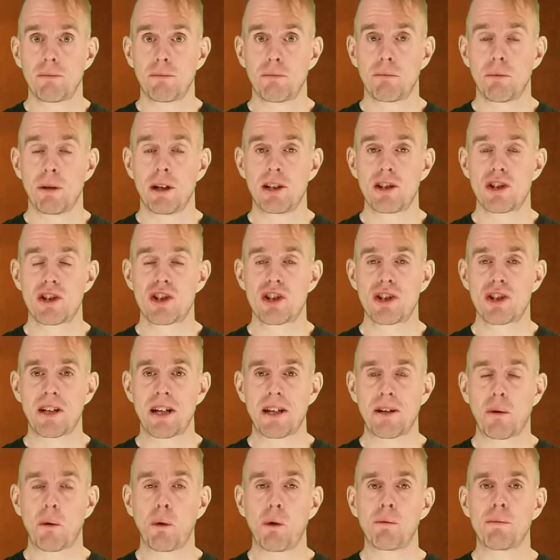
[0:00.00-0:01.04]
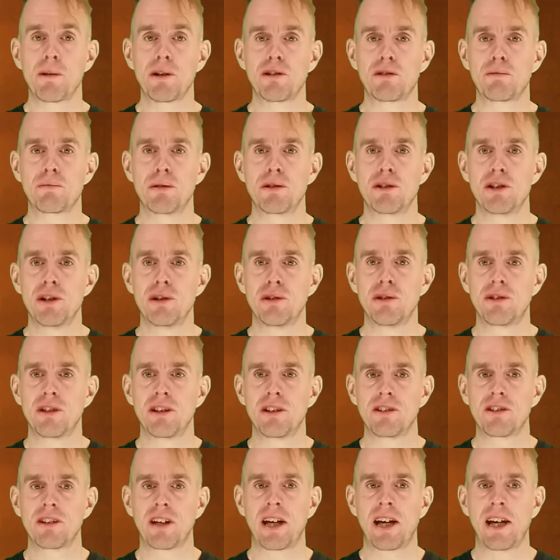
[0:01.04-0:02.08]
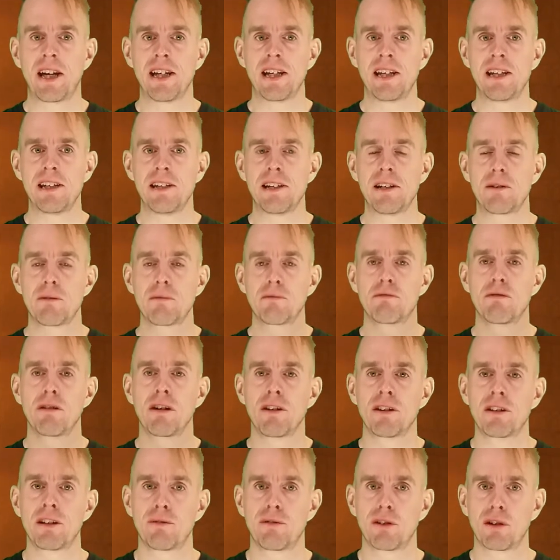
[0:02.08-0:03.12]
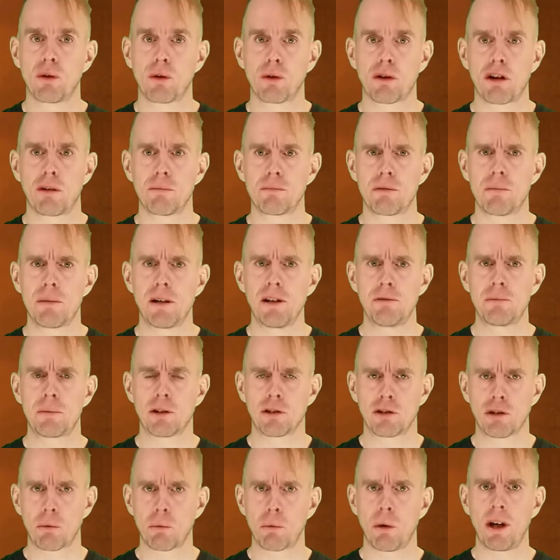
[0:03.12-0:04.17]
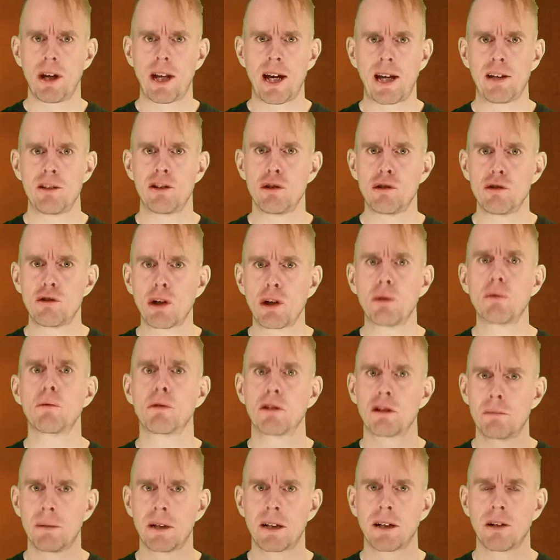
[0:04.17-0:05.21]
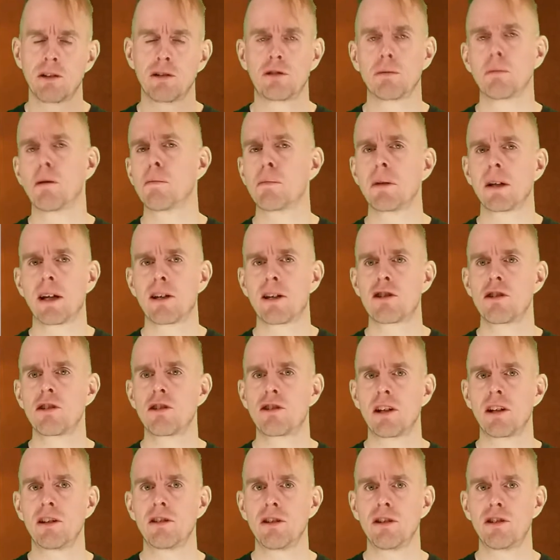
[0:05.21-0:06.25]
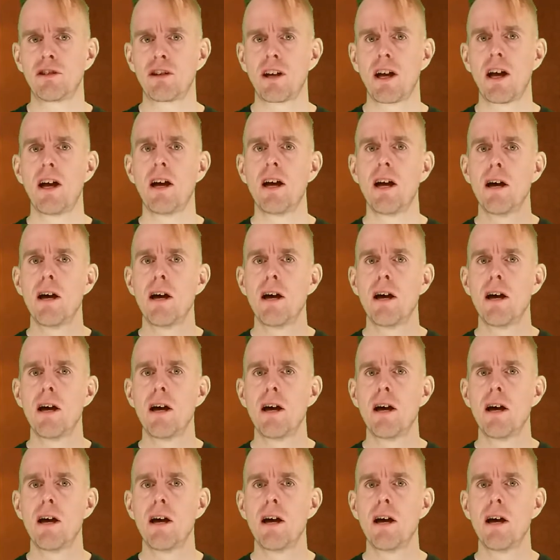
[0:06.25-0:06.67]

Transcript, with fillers: which almost produces a rather difficult compromise, because on one hand you don't want to be close to population centres,